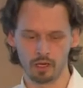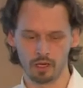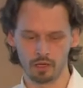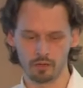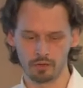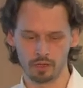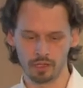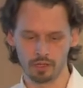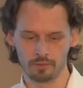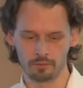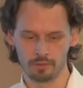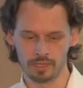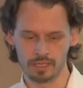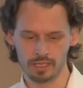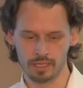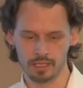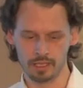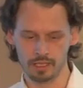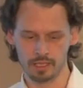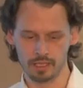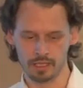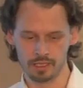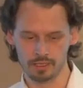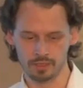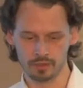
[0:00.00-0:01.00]
you can
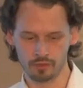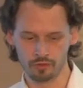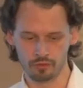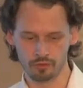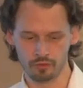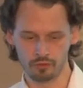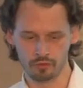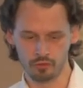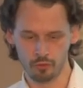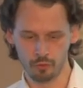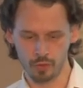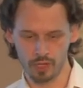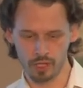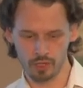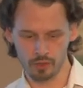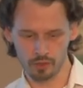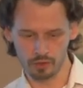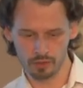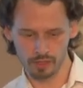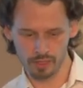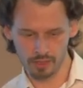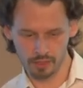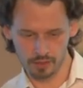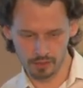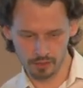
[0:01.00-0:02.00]
basically listen to the
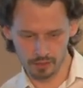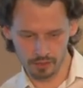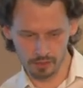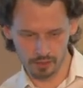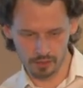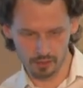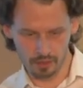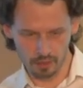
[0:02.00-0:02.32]
recording.